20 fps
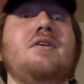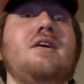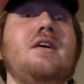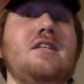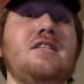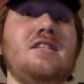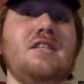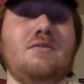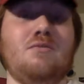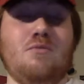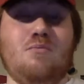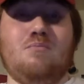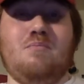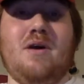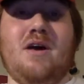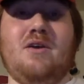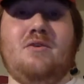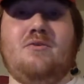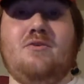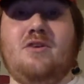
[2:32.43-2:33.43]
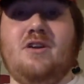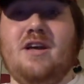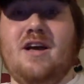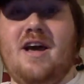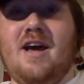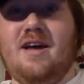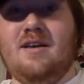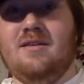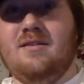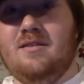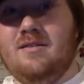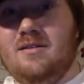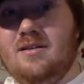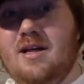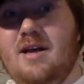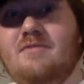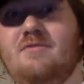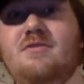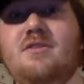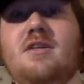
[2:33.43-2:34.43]
It's even better to add
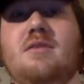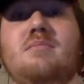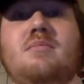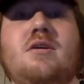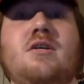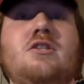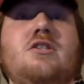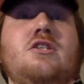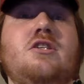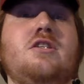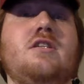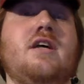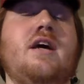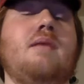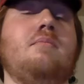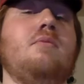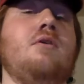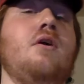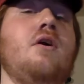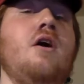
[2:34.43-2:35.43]
lefty pitching depth,